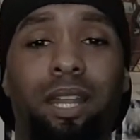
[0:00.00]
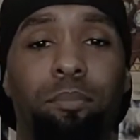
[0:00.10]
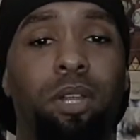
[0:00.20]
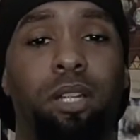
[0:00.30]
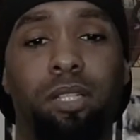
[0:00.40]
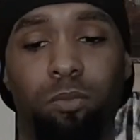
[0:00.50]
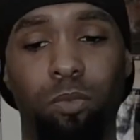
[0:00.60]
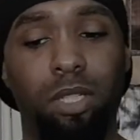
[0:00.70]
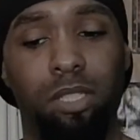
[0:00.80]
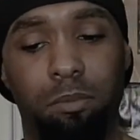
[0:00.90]
I put in
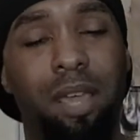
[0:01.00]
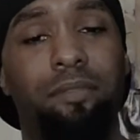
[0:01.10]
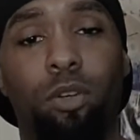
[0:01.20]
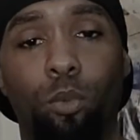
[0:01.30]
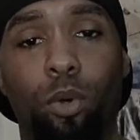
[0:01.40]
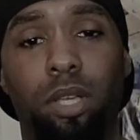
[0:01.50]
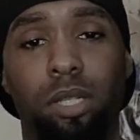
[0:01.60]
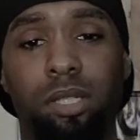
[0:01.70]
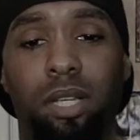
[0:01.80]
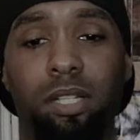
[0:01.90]
some heavier
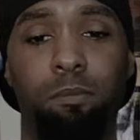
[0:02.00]
working sets.